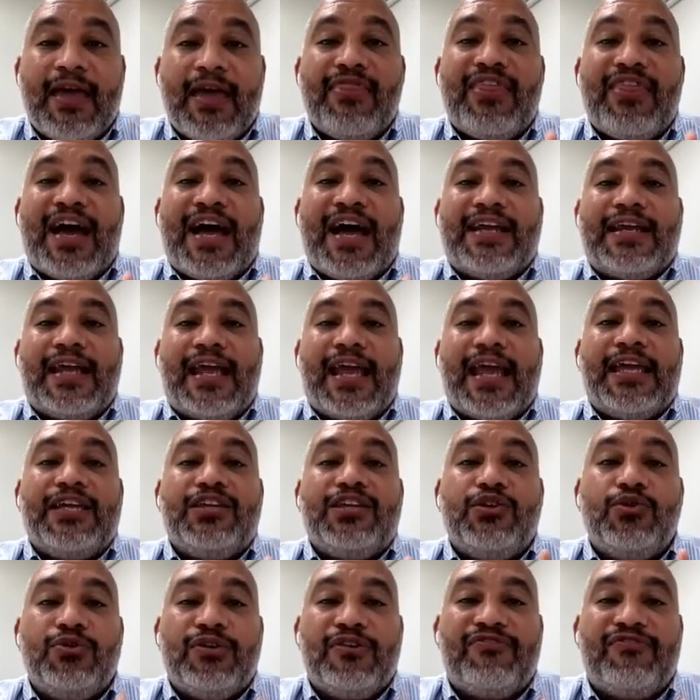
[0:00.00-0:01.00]
that a
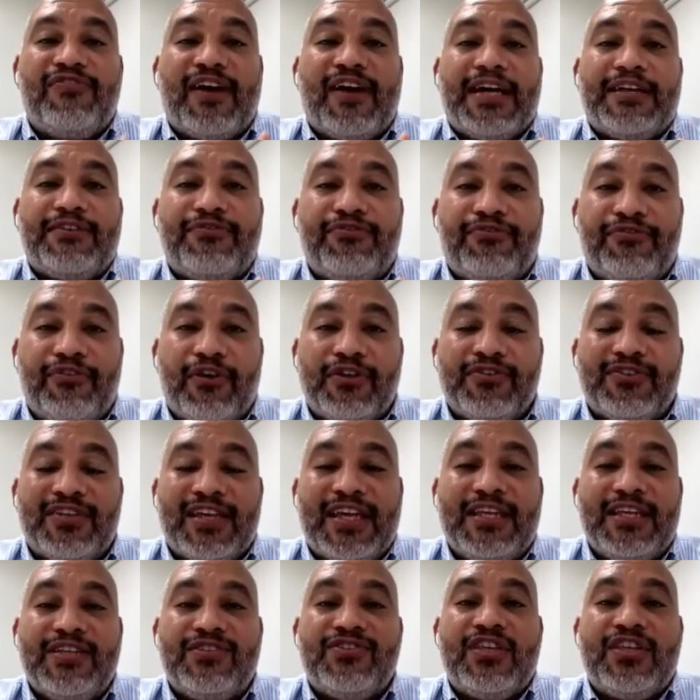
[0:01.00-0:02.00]
unified front
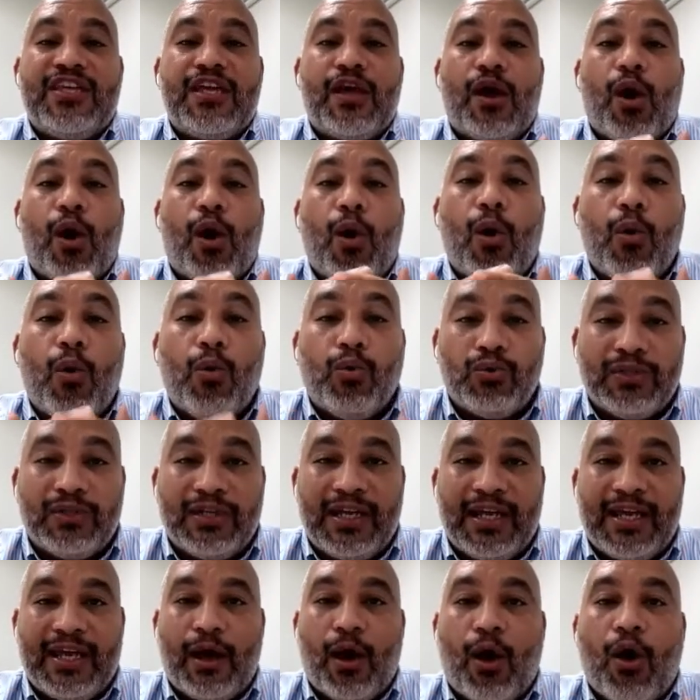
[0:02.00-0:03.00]
is the
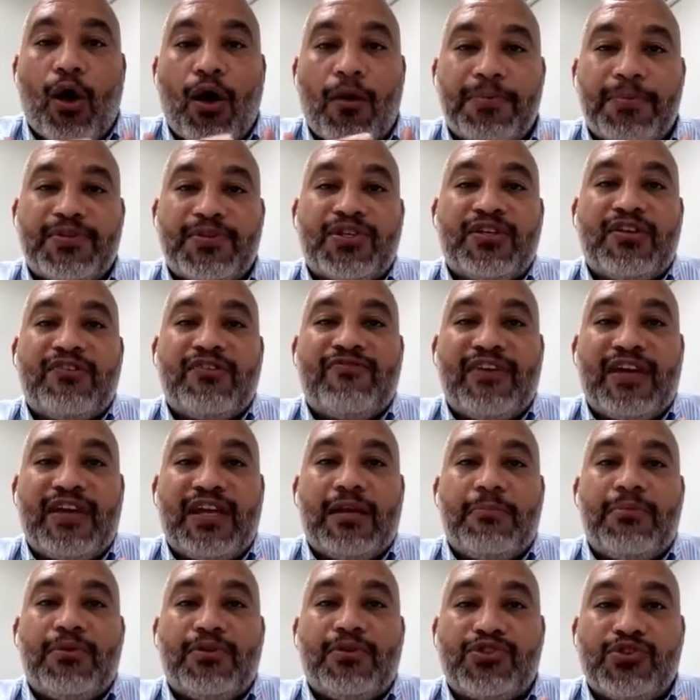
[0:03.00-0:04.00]
only option
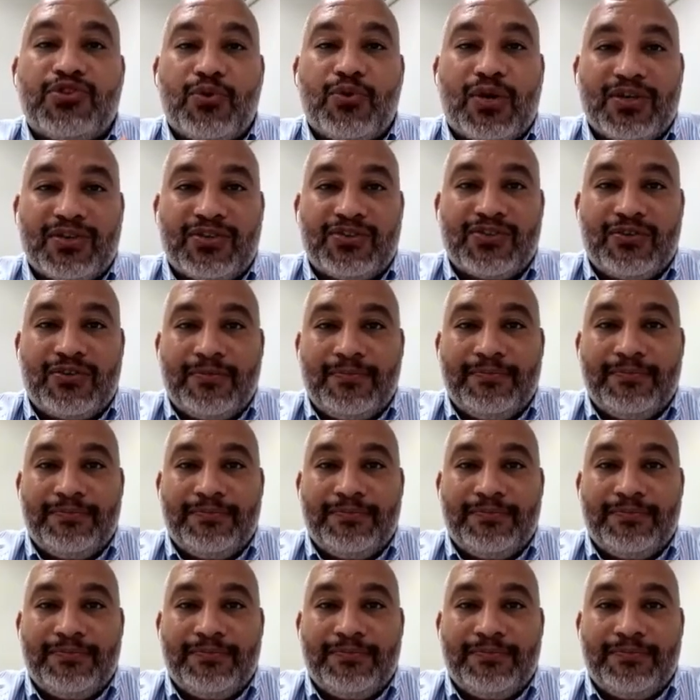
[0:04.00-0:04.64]
available to us.